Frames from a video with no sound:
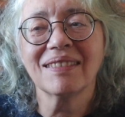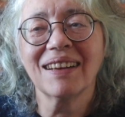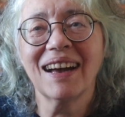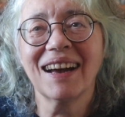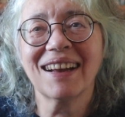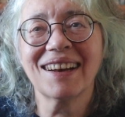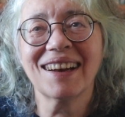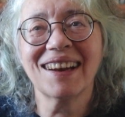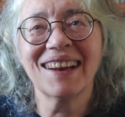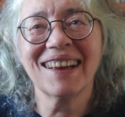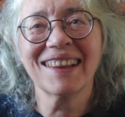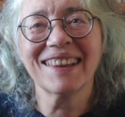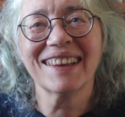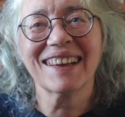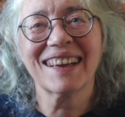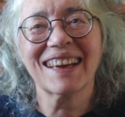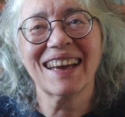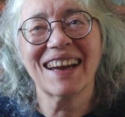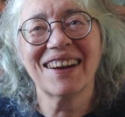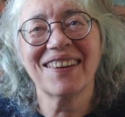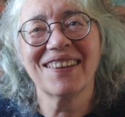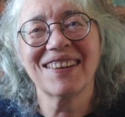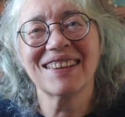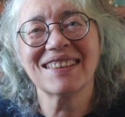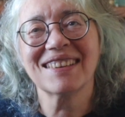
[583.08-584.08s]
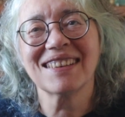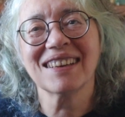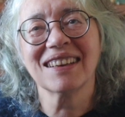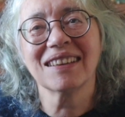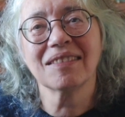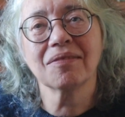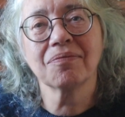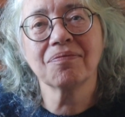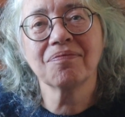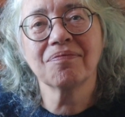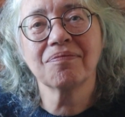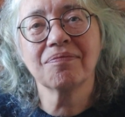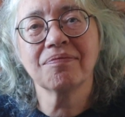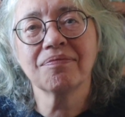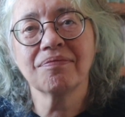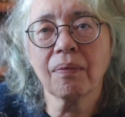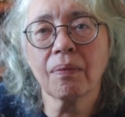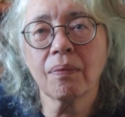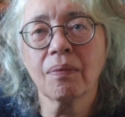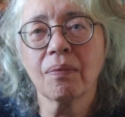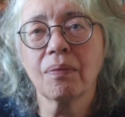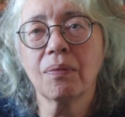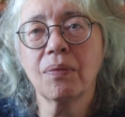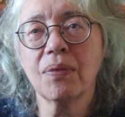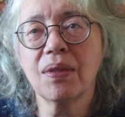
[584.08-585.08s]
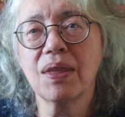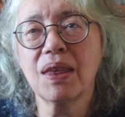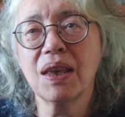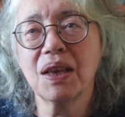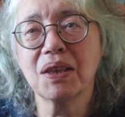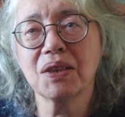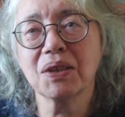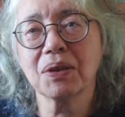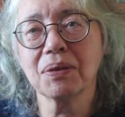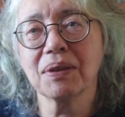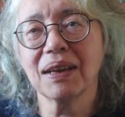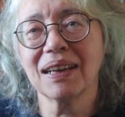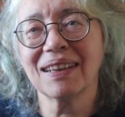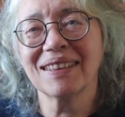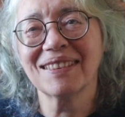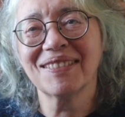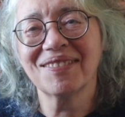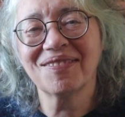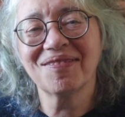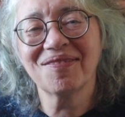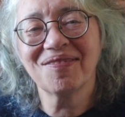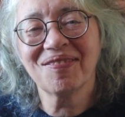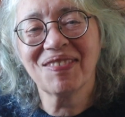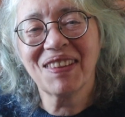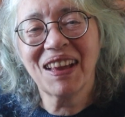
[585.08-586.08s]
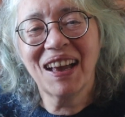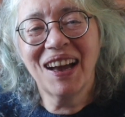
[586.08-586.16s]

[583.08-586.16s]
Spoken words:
another character. This one,